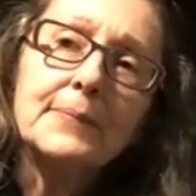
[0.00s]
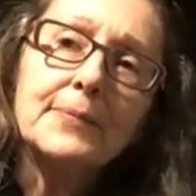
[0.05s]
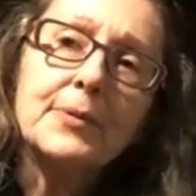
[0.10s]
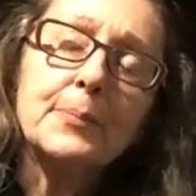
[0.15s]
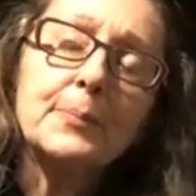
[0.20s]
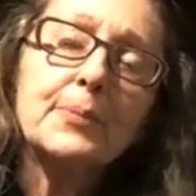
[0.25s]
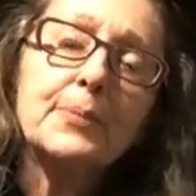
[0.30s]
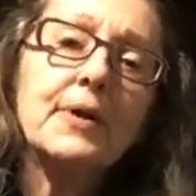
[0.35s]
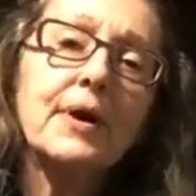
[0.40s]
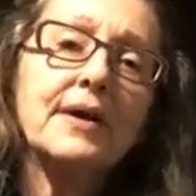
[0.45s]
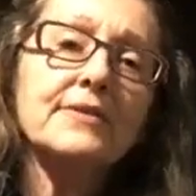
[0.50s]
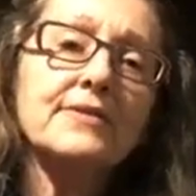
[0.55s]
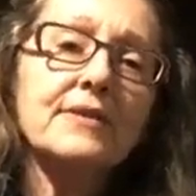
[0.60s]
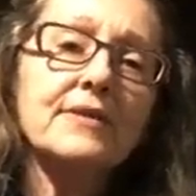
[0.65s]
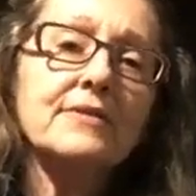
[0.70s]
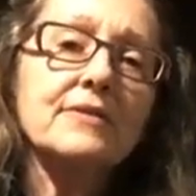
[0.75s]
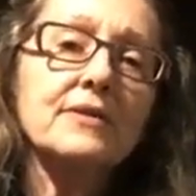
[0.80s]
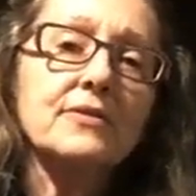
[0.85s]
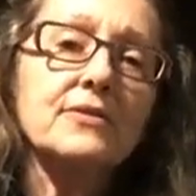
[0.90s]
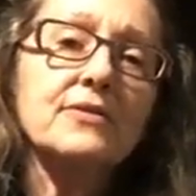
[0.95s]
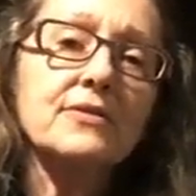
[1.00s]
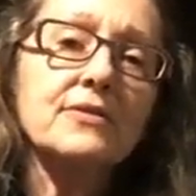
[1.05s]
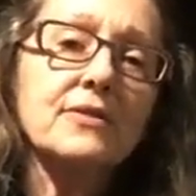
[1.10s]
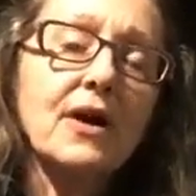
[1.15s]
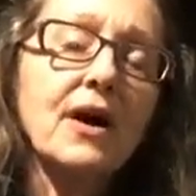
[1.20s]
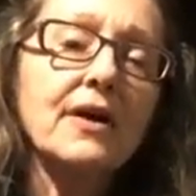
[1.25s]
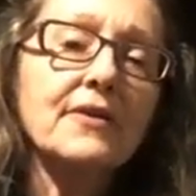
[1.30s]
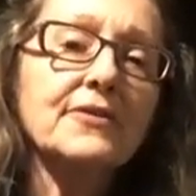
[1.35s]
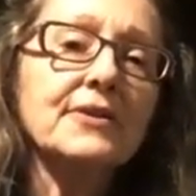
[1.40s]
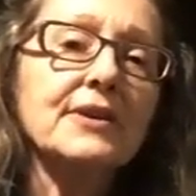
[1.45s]
the process of
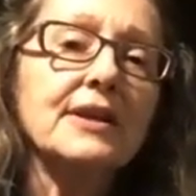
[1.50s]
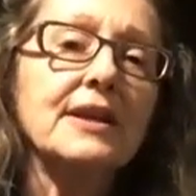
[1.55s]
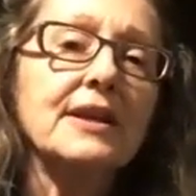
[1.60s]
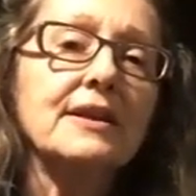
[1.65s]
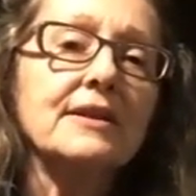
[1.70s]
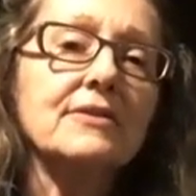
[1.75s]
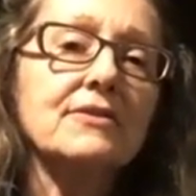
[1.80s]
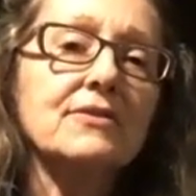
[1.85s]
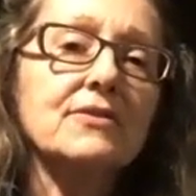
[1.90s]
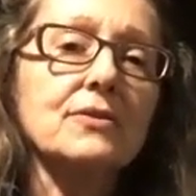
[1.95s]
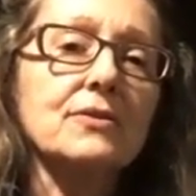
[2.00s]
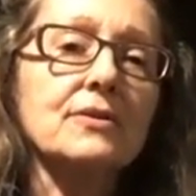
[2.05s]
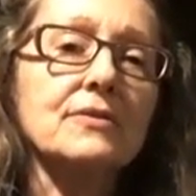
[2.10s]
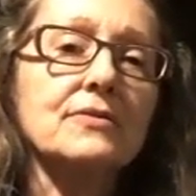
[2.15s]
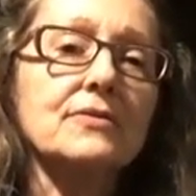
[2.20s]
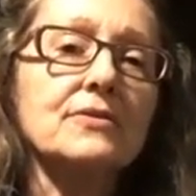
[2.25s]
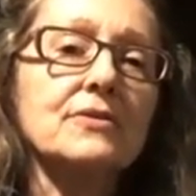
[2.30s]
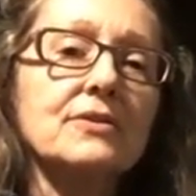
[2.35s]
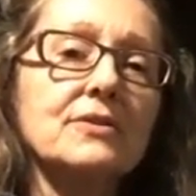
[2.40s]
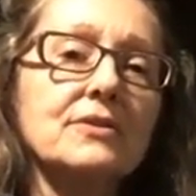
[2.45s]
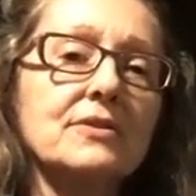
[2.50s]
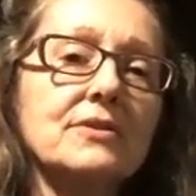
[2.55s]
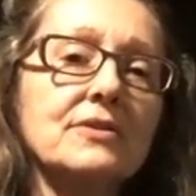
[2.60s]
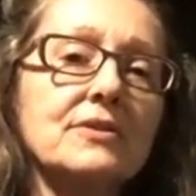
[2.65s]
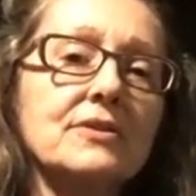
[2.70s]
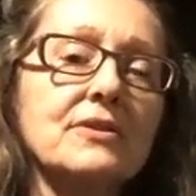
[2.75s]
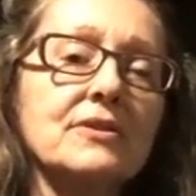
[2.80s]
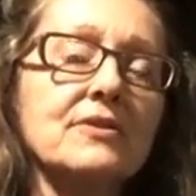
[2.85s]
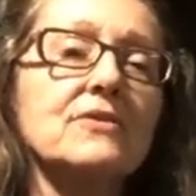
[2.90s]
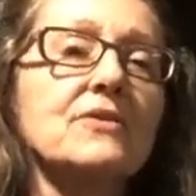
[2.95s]
softening sort of
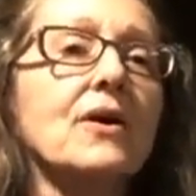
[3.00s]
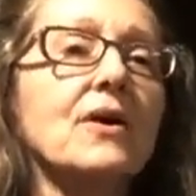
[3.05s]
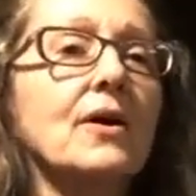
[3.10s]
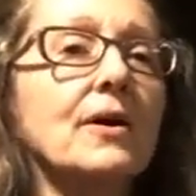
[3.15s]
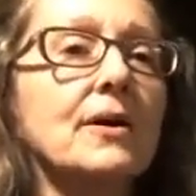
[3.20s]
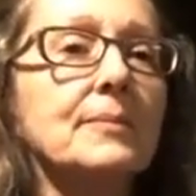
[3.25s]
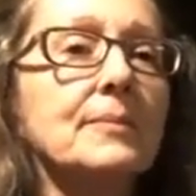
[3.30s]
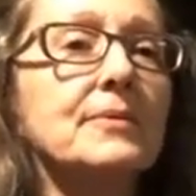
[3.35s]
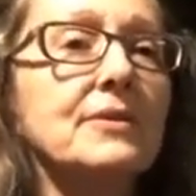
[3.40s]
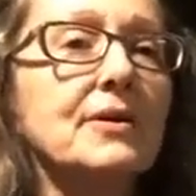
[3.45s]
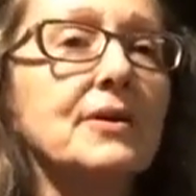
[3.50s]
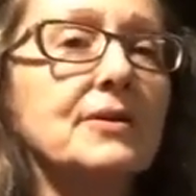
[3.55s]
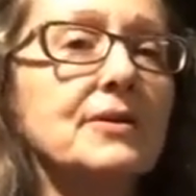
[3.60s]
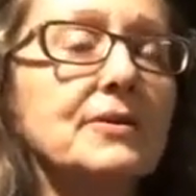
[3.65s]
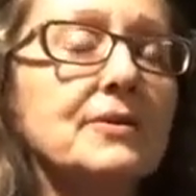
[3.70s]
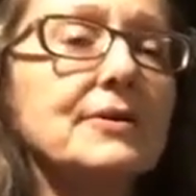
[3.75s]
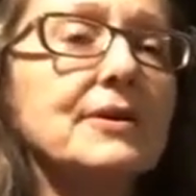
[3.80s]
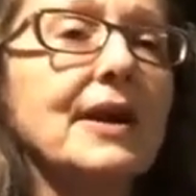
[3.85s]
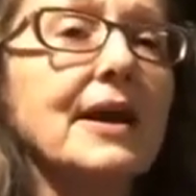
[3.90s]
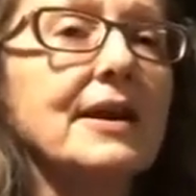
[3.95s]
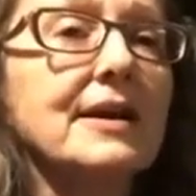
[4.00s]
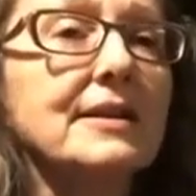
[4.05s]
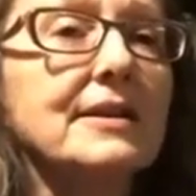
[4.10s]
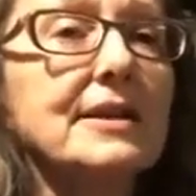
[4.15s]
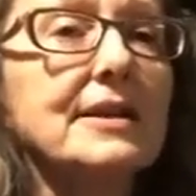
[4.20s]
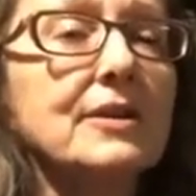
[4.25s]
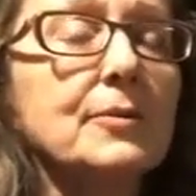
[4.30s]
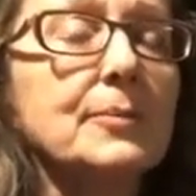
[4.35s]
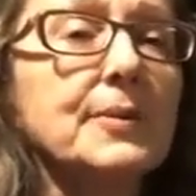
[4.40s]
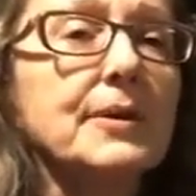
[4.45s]
disarmed the uke a
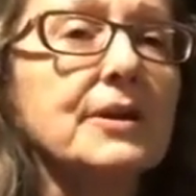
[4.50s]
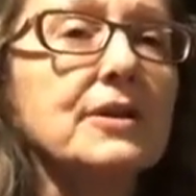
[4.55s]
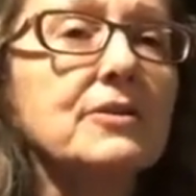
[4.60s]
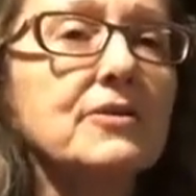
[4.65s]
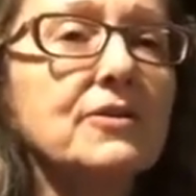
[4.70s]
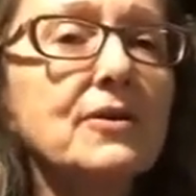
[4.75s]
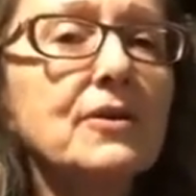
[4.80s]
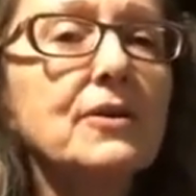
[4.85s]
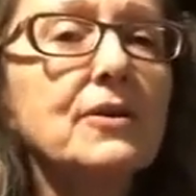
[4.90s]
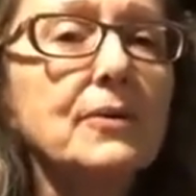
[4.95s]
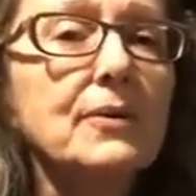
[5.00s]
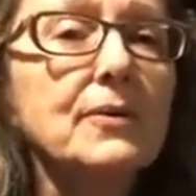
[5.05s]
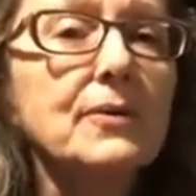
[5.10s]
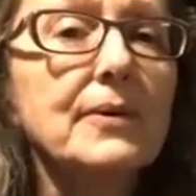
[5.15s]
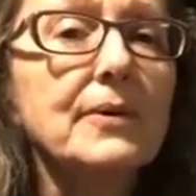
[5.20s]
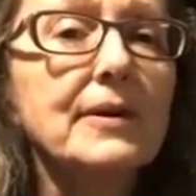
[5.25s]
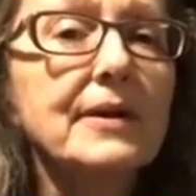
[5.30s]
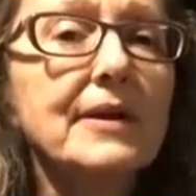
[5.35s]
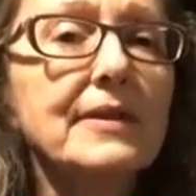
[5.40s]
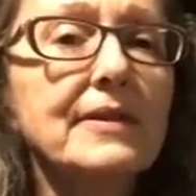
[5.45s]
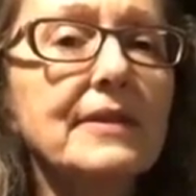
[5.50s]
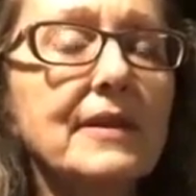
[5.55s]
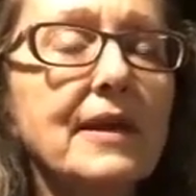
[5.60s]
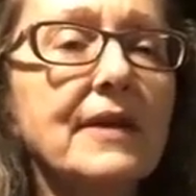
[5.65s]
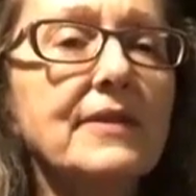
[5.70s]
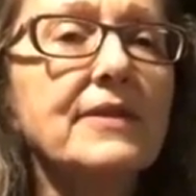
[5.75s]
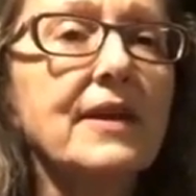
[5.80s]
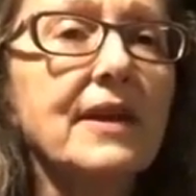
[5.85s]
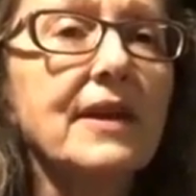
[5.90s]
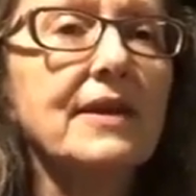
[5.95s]
little bit too,
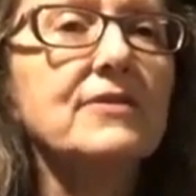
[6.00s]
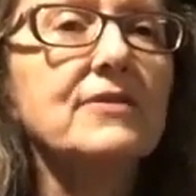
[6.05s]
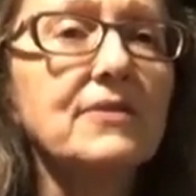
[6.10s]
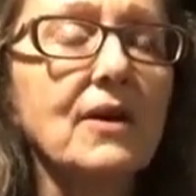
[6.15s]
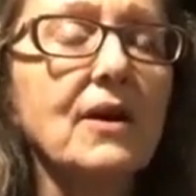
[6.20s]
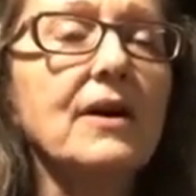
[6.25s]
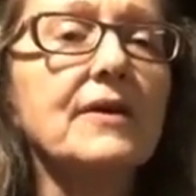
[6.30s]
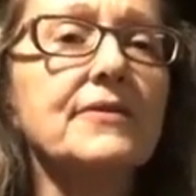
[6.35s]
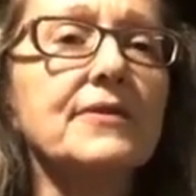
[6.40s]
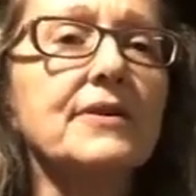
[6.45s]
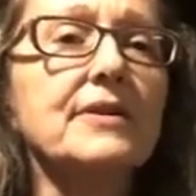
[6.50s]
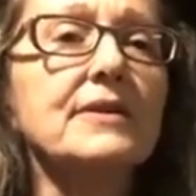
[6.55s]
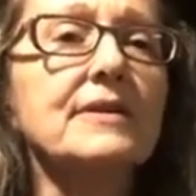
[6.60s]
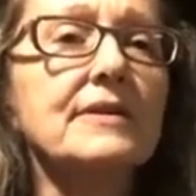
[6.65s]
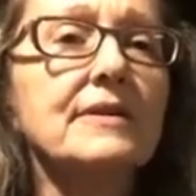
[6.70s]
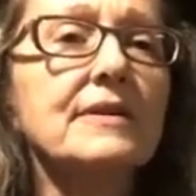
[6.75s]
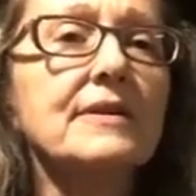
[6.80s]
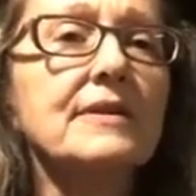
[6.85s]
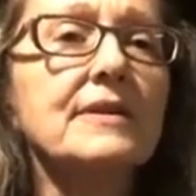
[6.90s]
and they softened,